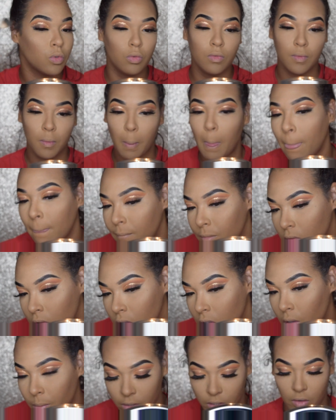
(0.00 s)
nose,
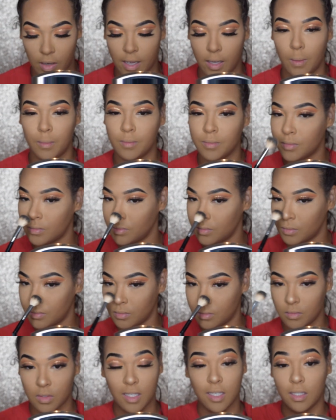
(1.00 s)
my cupid's bow,
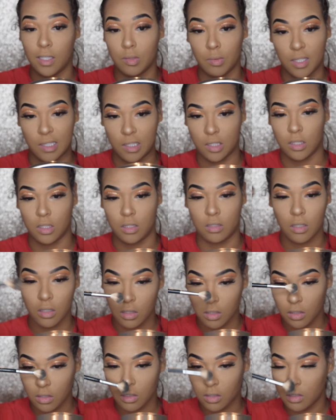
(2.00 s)

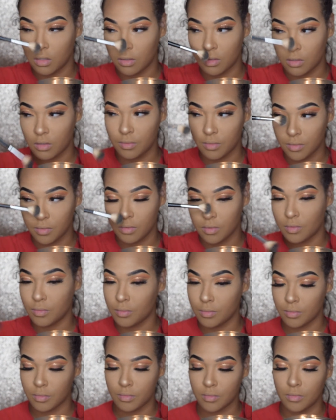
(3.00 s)
and that's
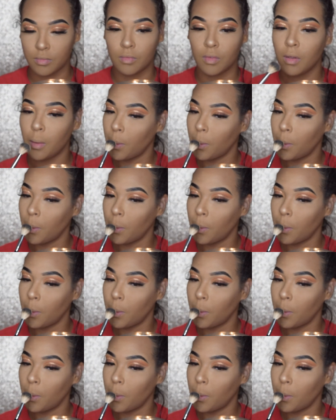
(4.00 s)
it.